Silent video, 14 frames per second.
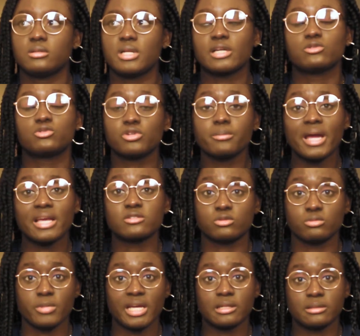like during my,
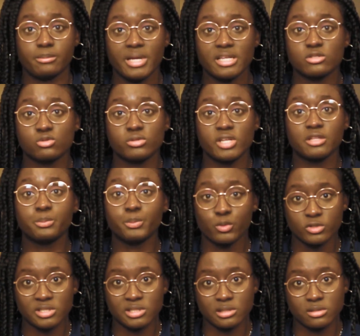stu- my, my student
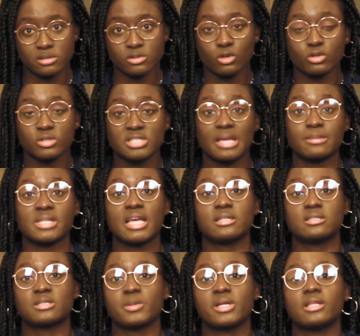postings, all those times I
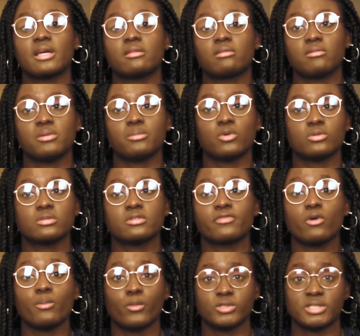spent like three months,
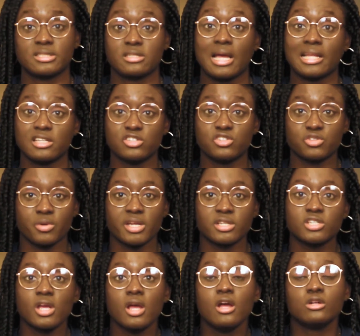four months at, at a
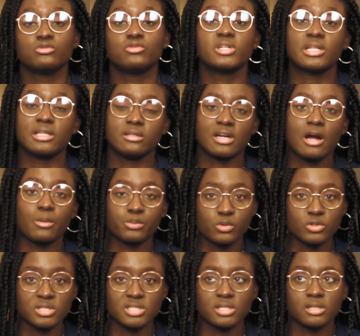stretch doing clinical
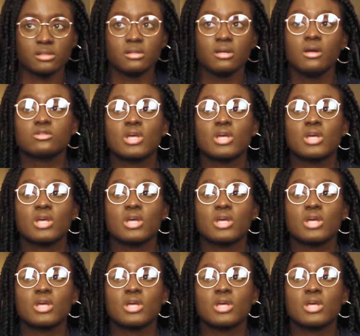posting.